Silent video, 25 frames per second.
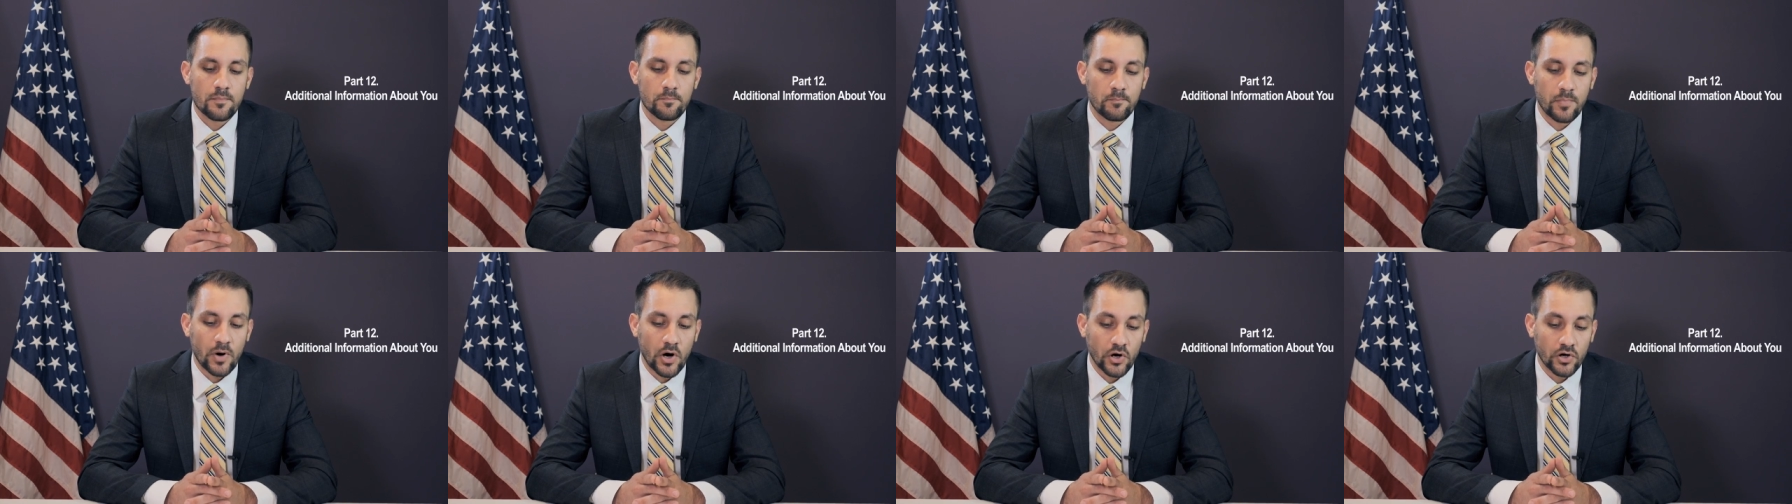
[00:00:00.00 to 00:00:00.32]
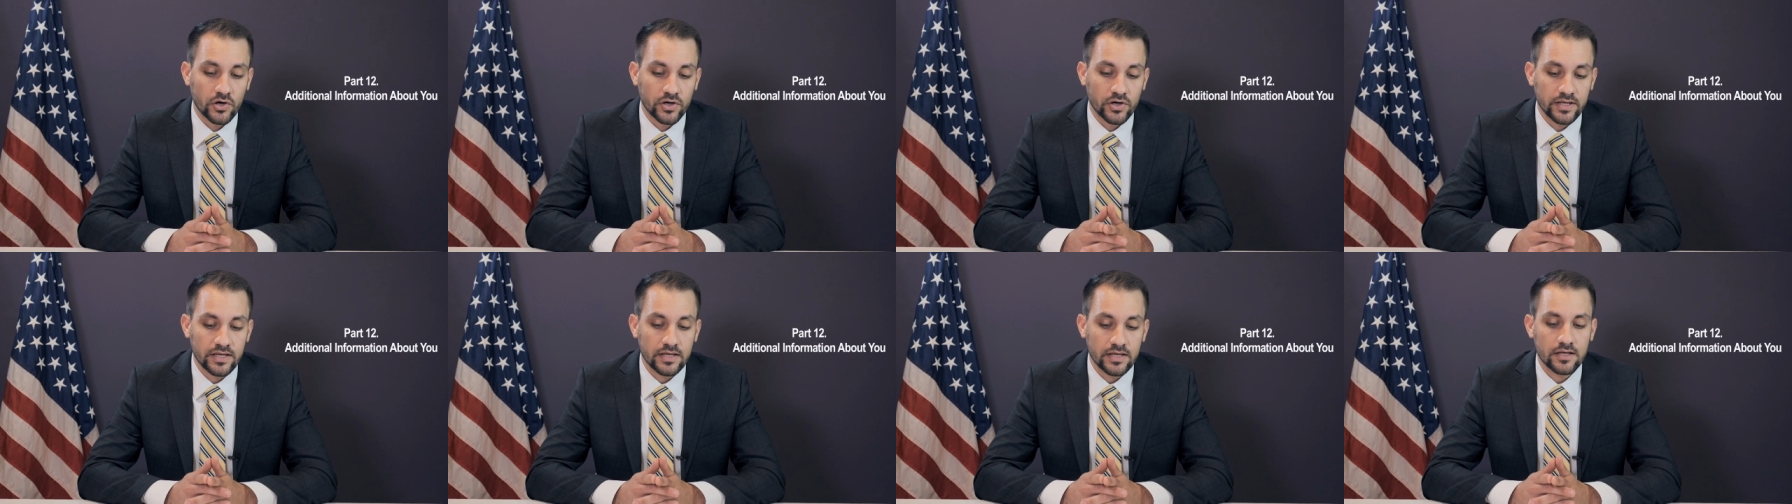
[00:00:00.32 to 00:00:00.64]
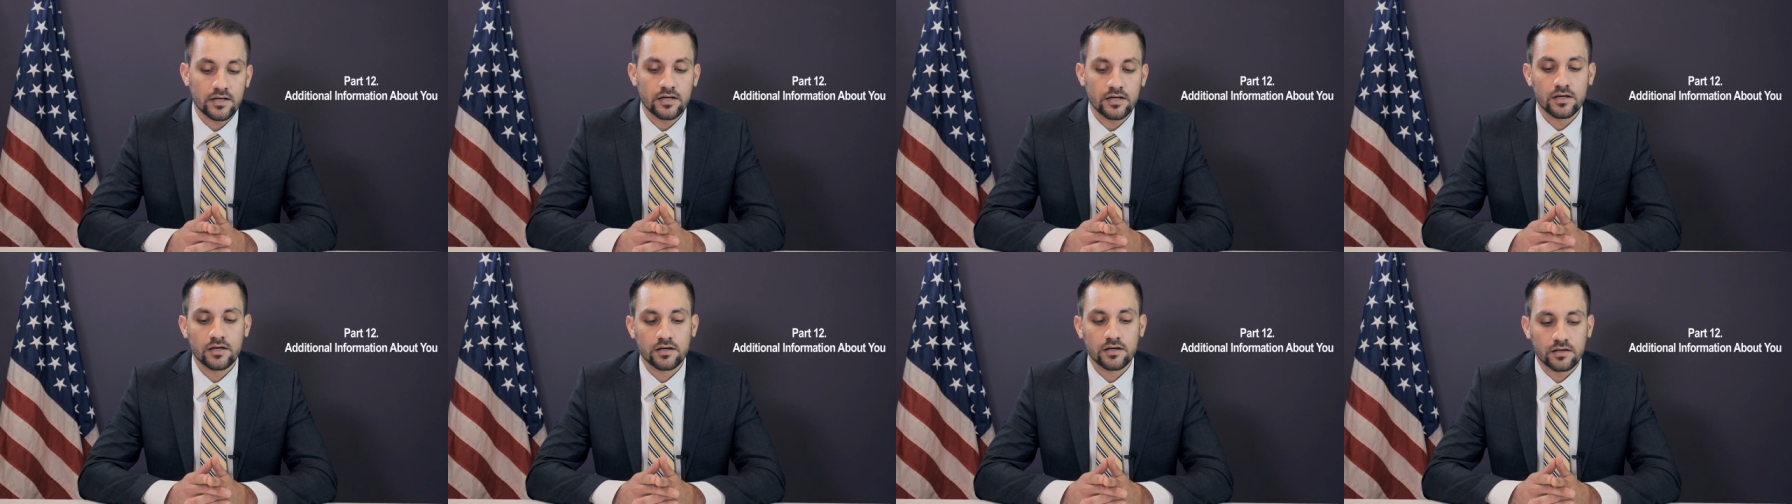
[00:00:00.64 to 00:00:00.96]
party,
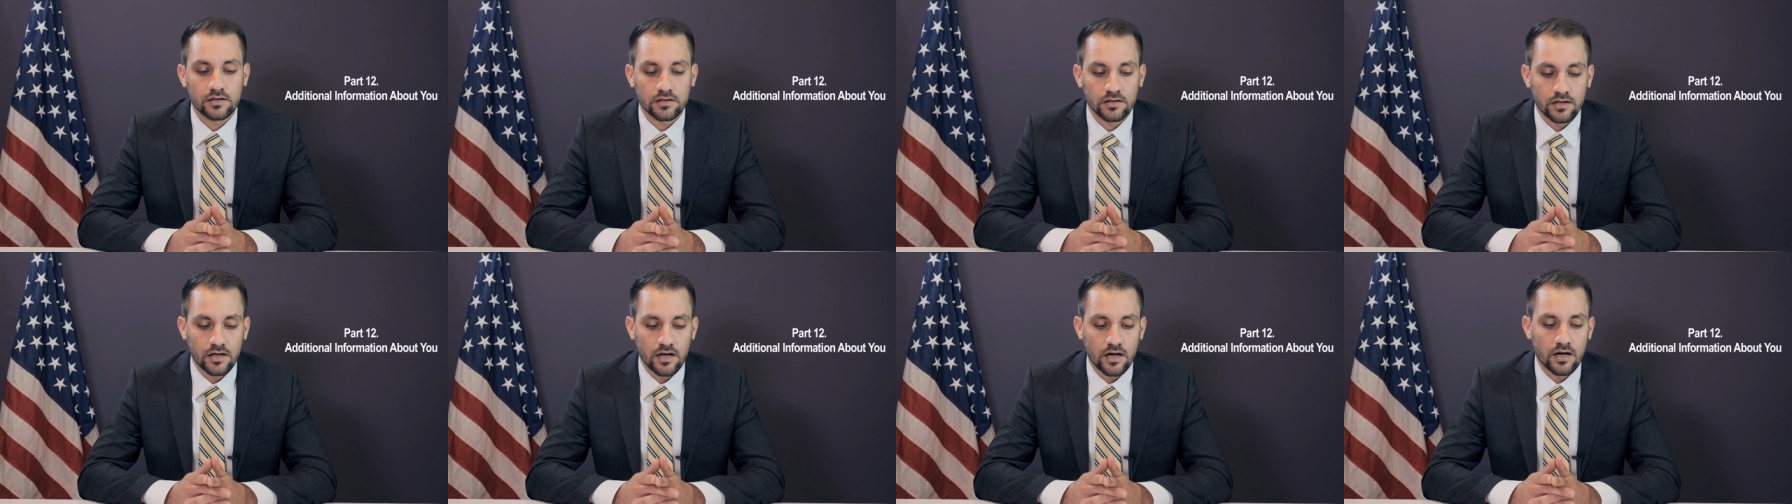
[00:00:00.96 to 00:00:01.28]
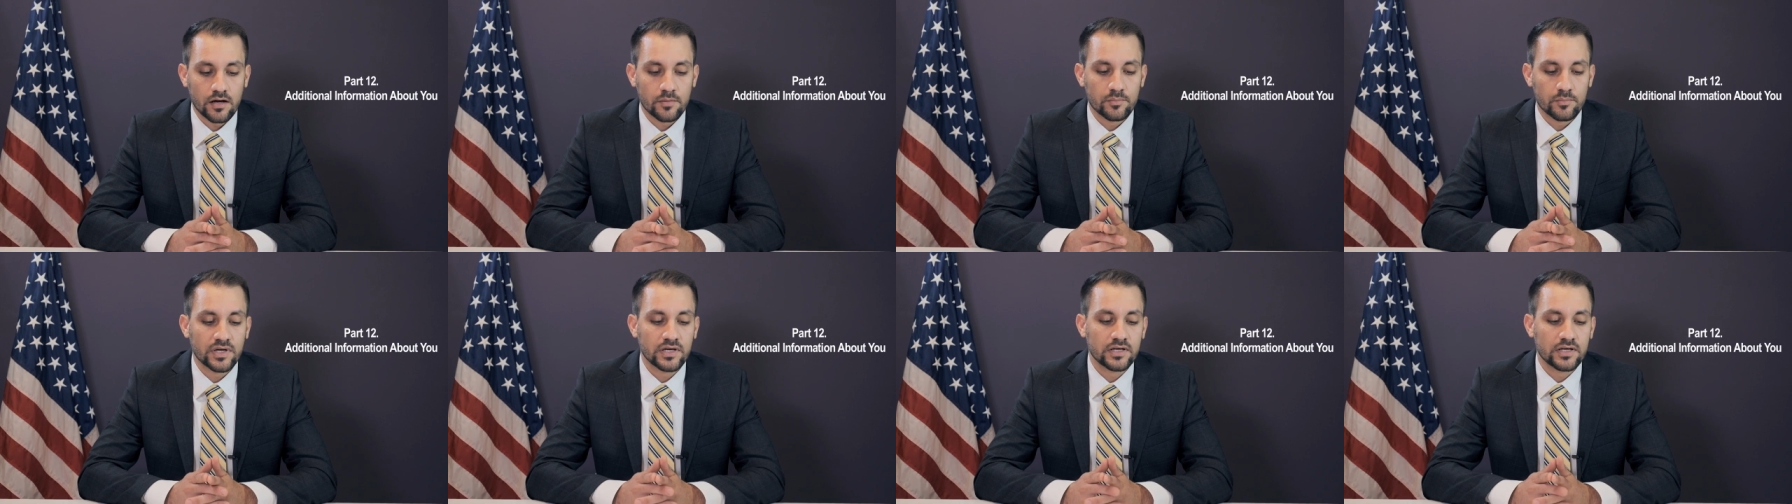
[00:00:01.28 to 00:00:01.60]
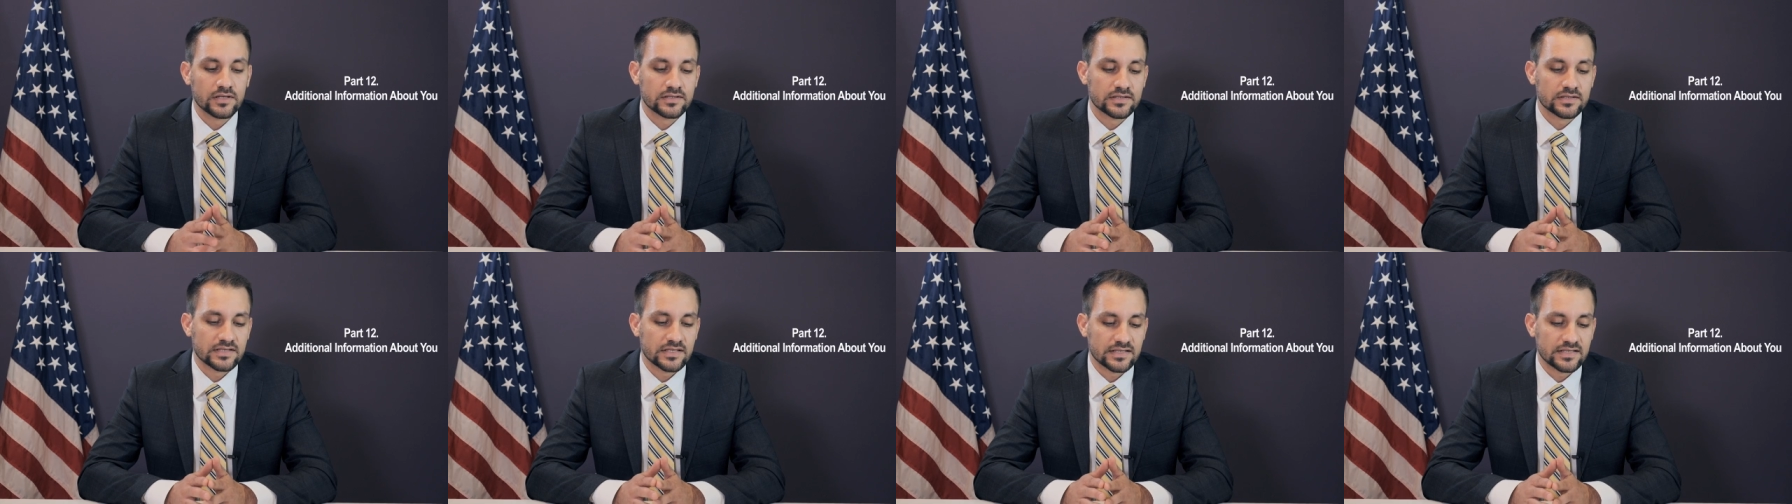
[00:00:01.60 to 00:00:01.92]
club,
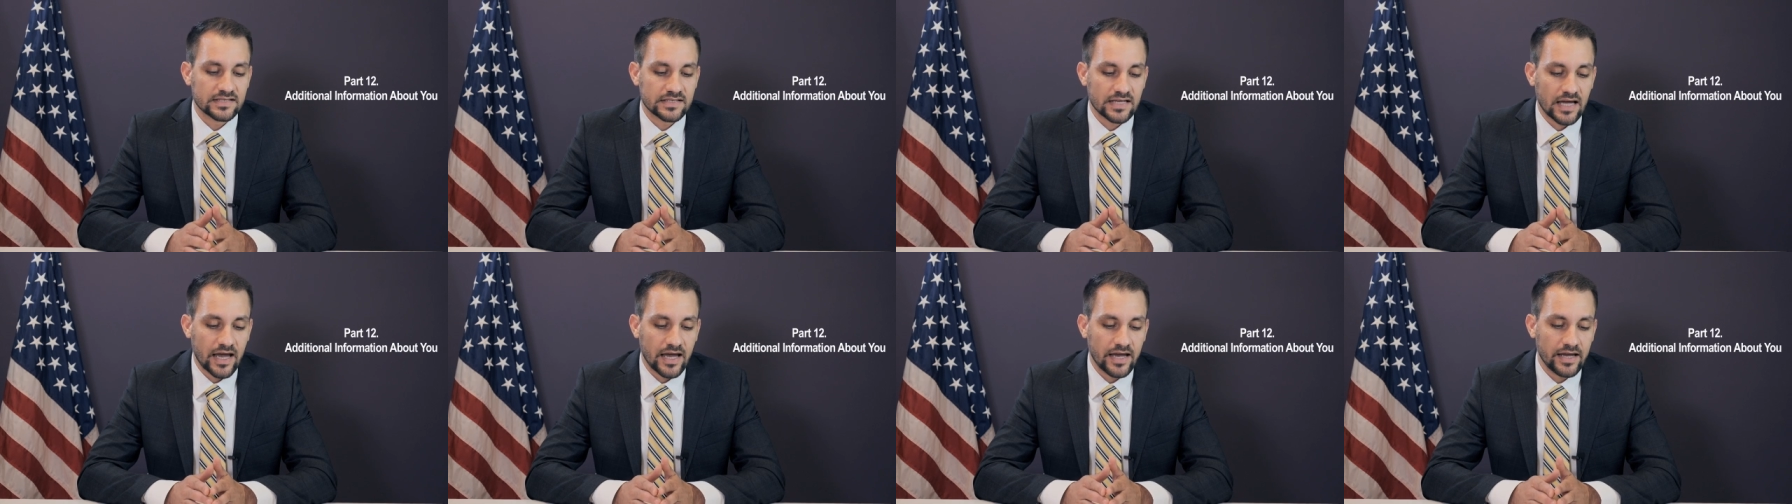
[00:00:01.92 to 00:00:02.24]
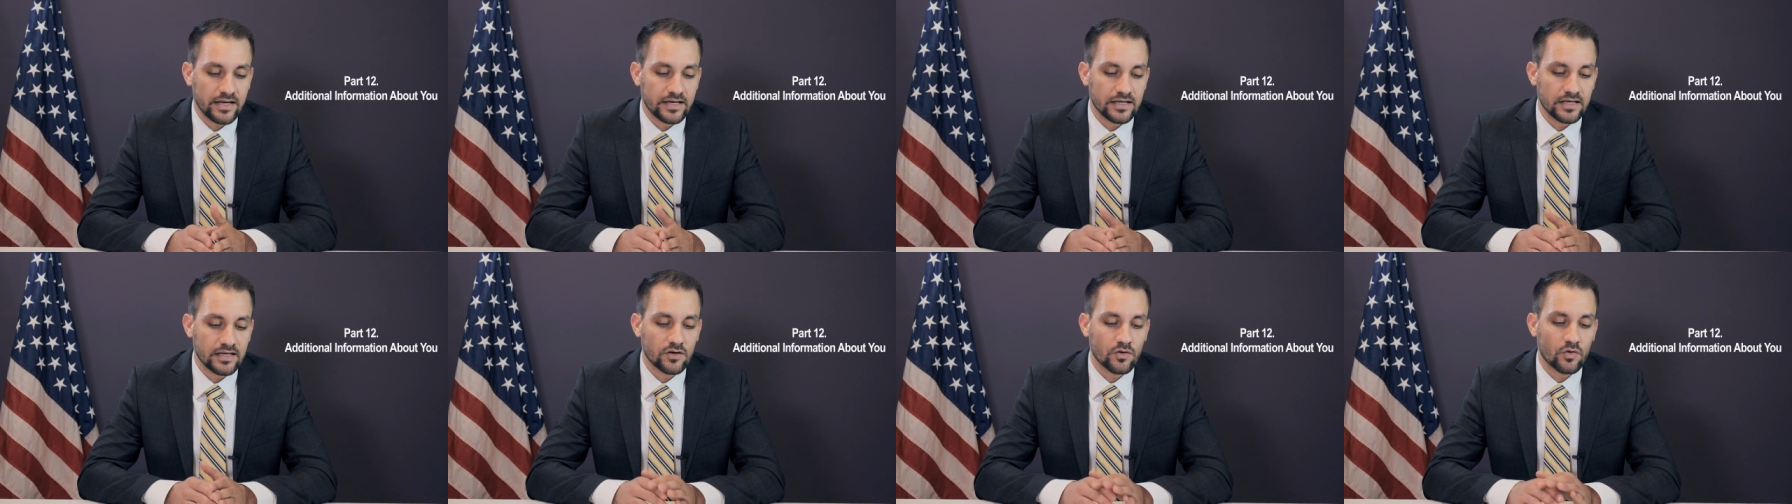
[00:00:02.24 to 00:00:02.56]
society,